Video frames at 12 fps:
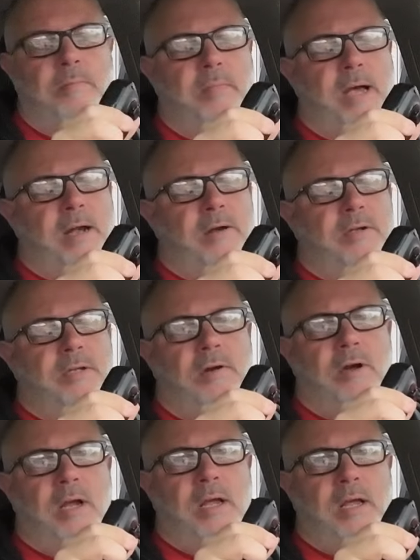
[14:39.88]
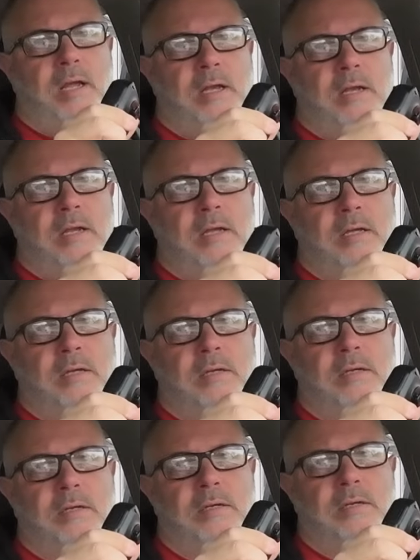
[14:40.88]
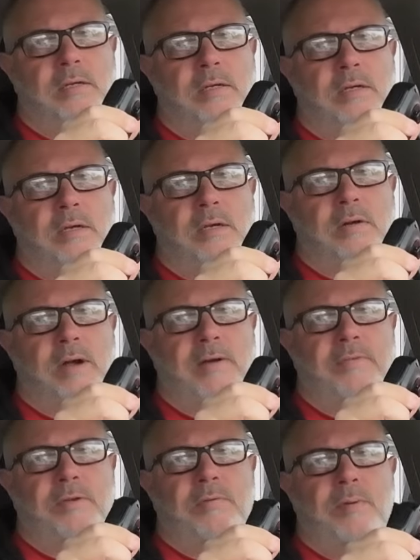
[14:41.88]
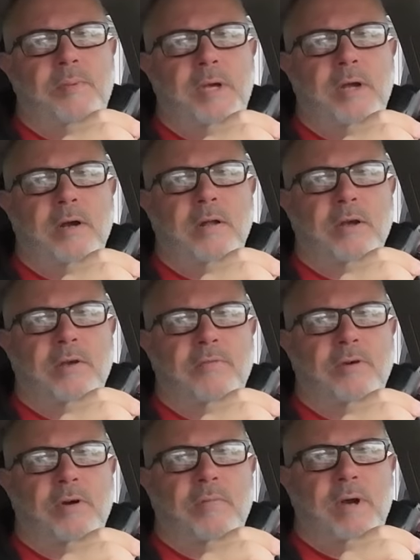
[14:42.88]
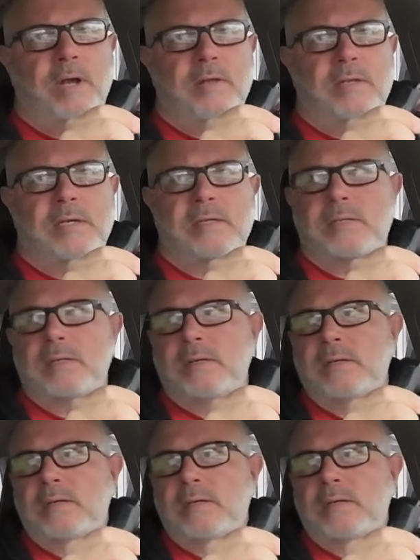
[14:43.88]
monitoring Grafton repeater, looking for a radio test.